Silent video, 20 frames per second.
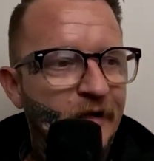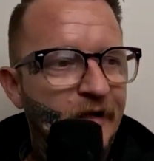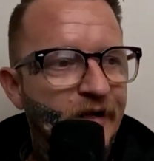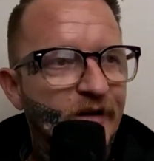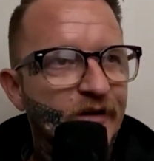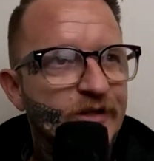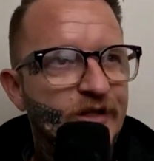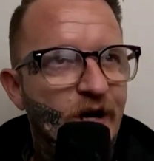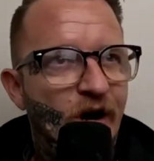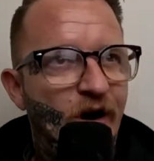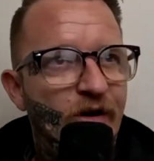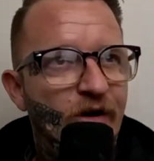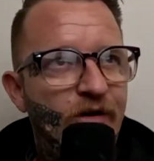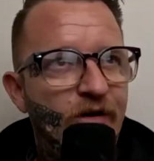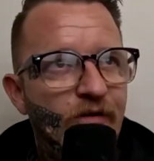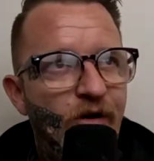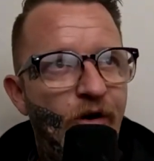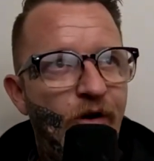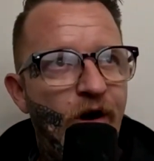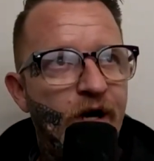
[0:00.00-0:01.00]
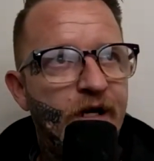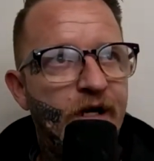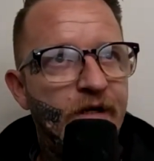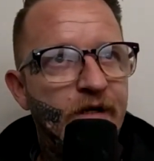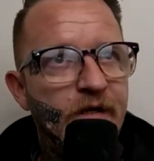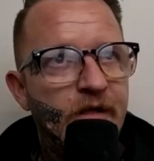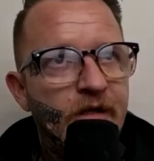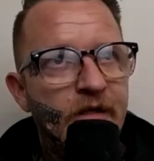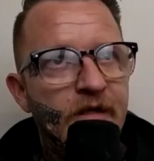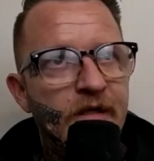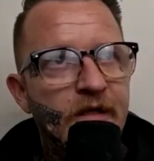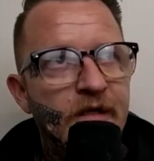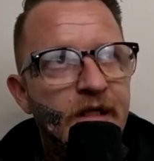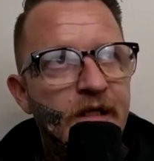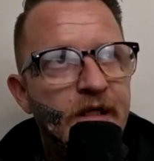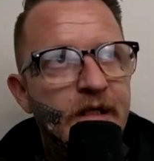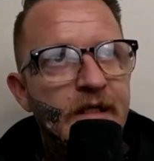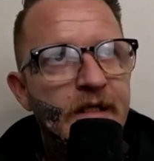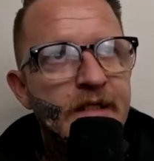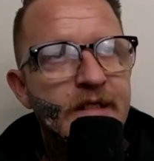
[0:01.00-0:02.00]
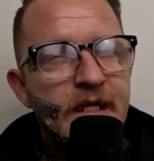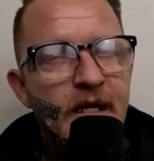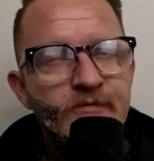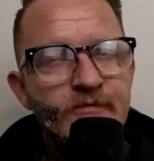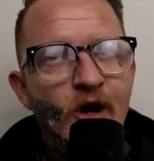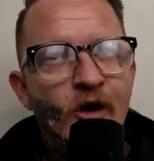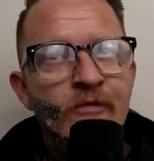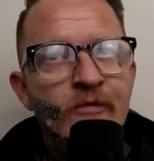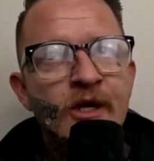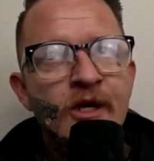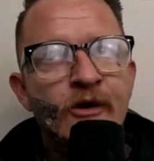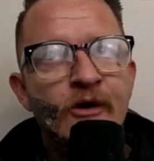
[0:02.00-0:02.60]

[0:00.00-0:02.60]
So, like, sometimes I